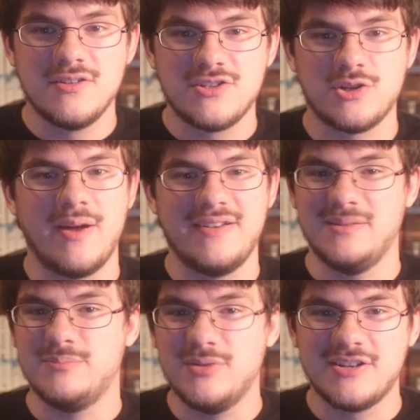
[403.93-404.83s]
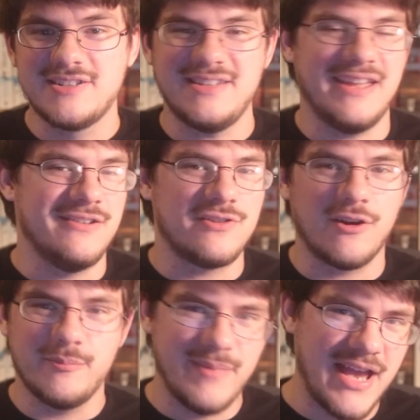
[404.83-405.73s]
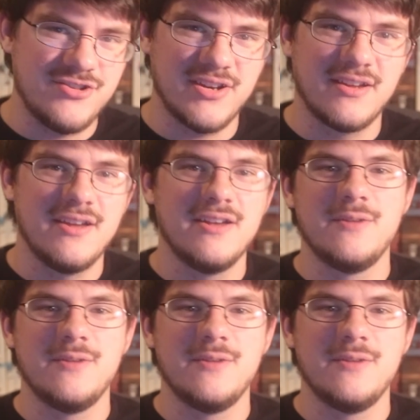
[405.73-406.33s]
surrounding books and dark magic